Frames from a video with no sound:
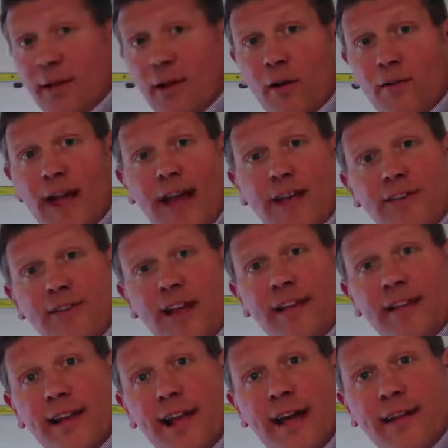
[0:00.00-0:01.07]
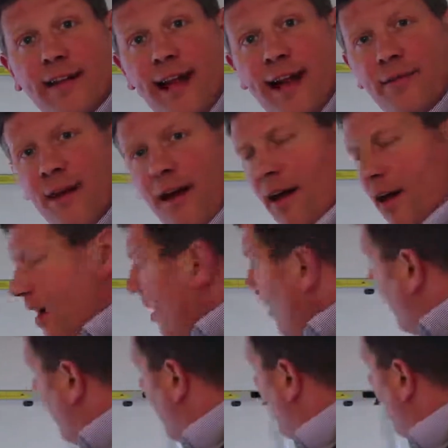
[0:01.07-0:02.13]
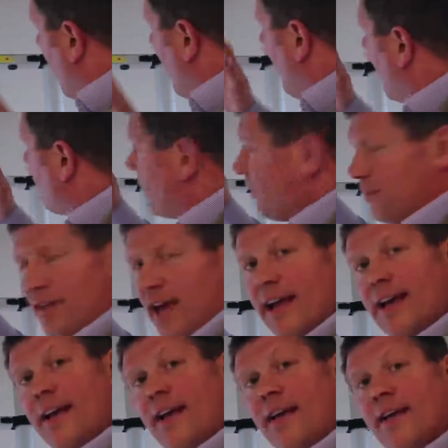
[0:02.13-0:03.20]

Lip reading: the loft hatch, take the ladder down. I will take